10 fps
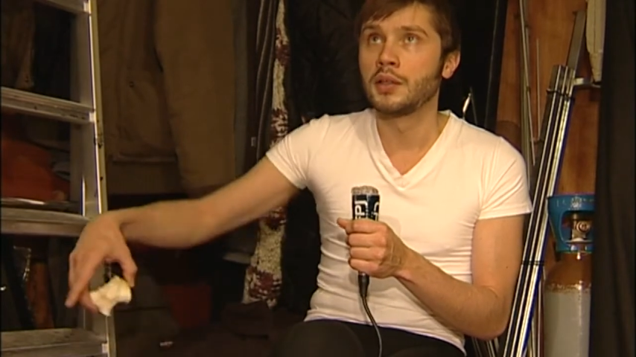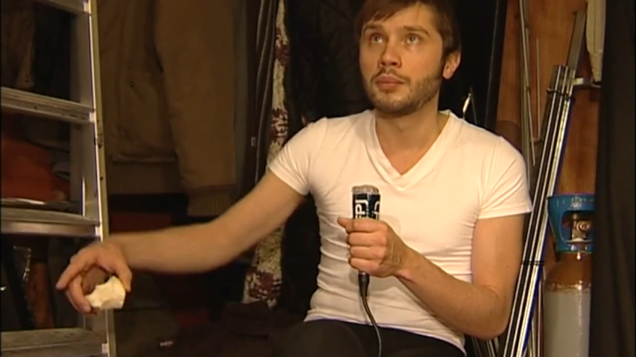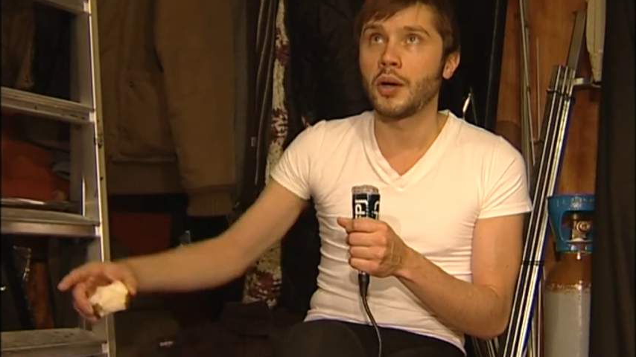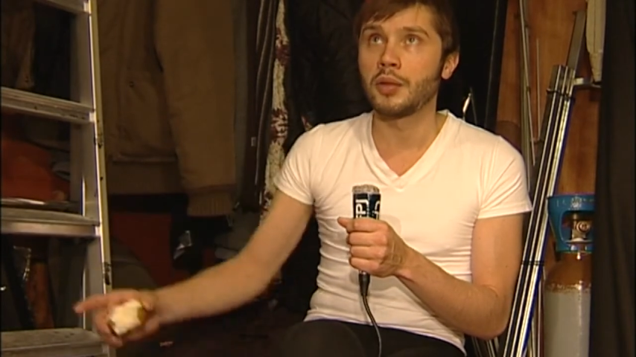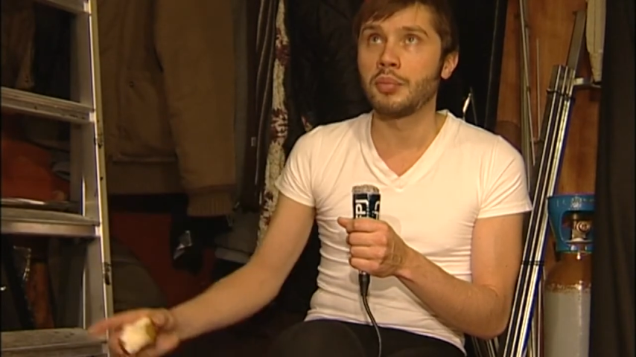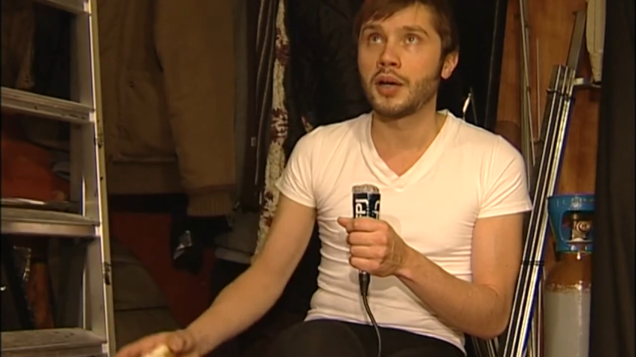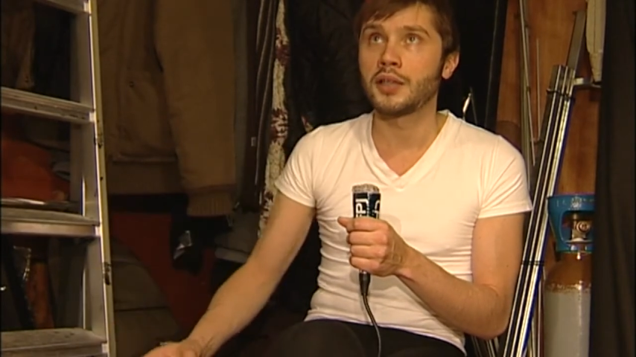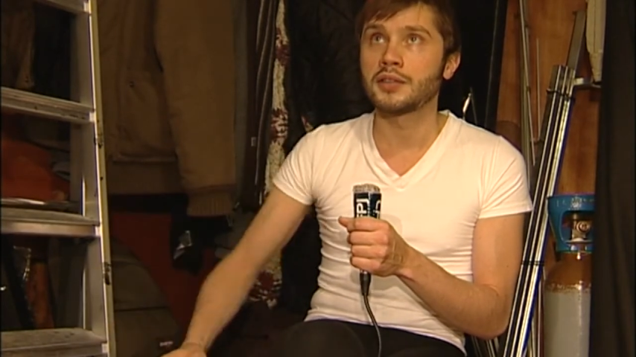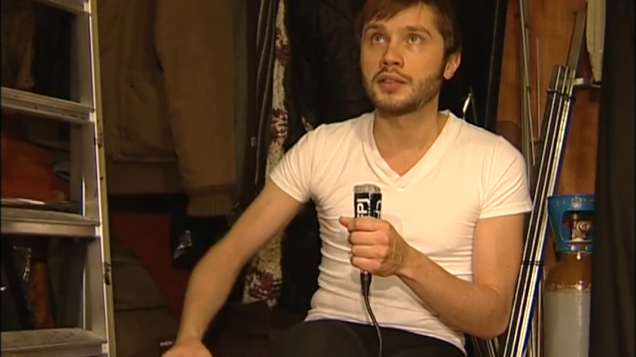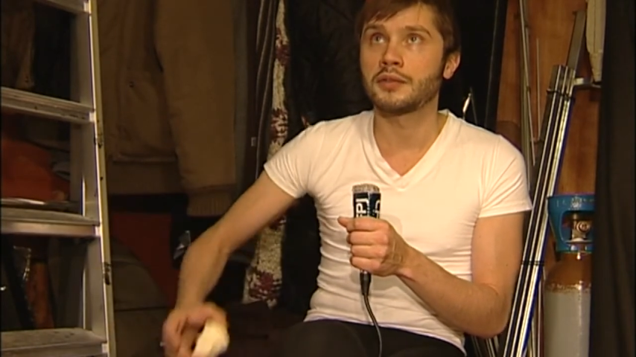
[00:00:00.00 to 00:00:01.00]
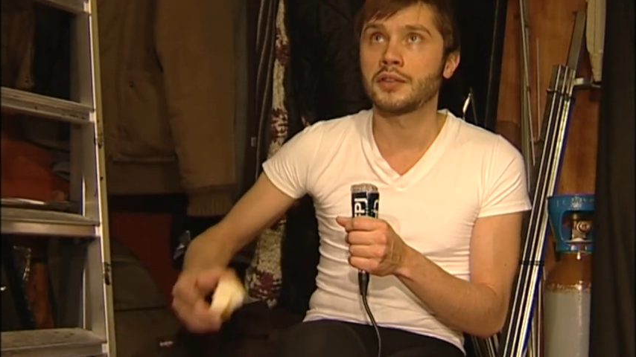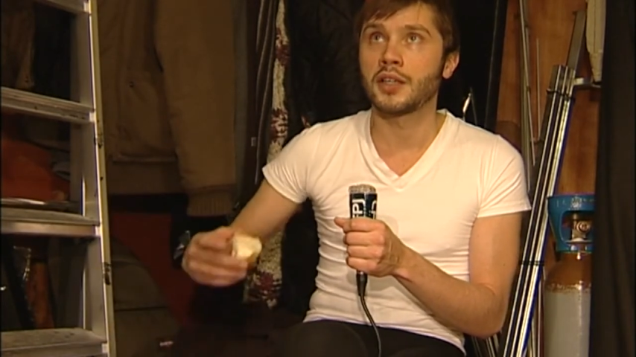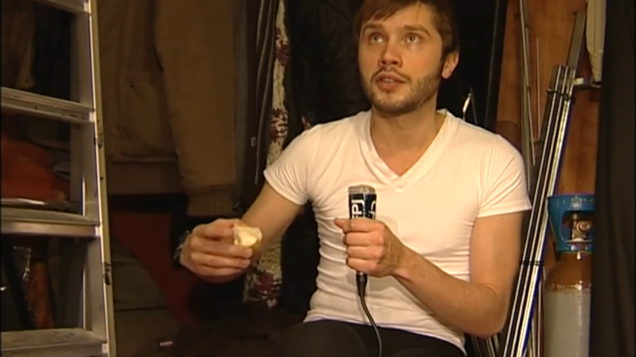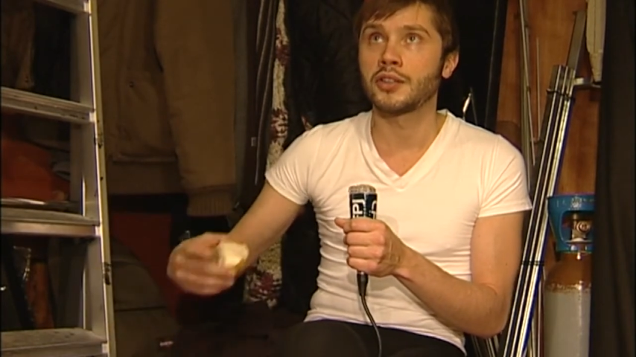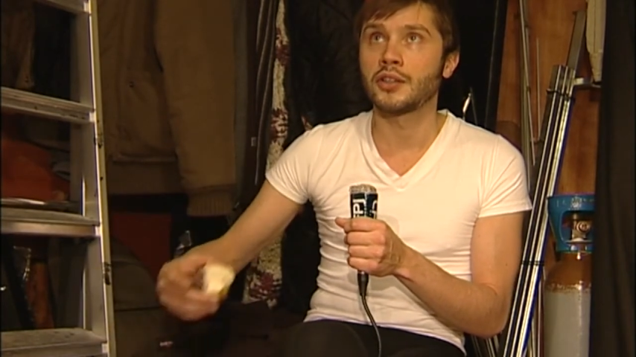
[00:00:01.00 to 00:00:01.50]
body parts and different
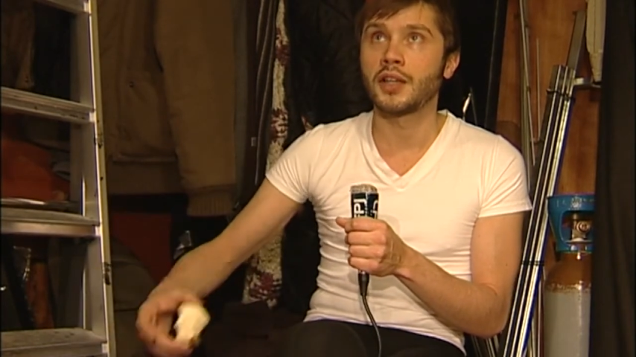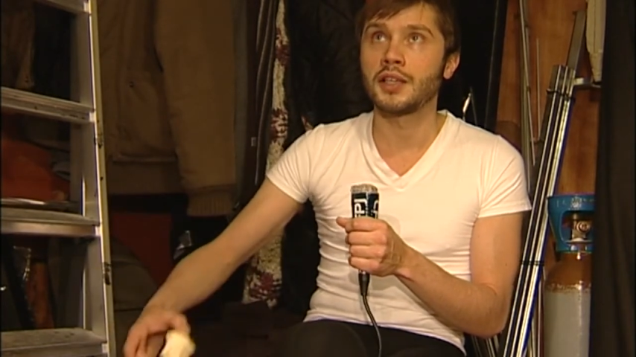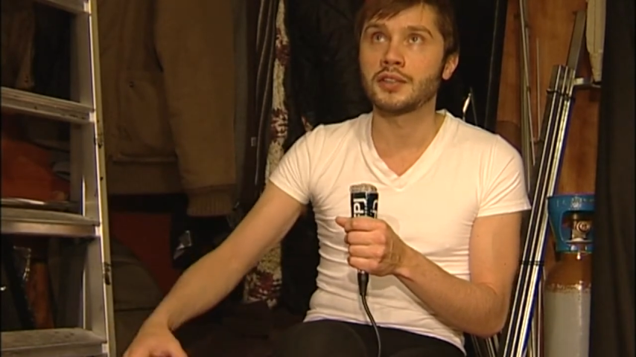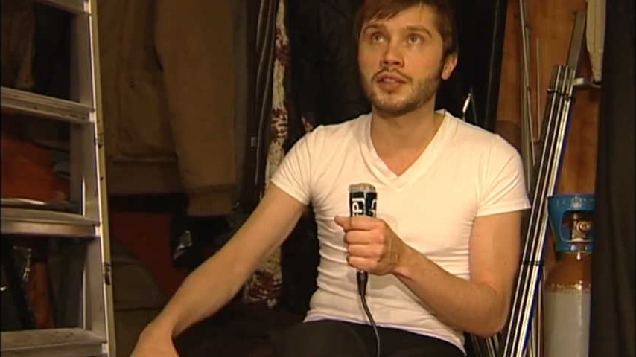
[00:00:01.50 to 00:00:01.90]
articulations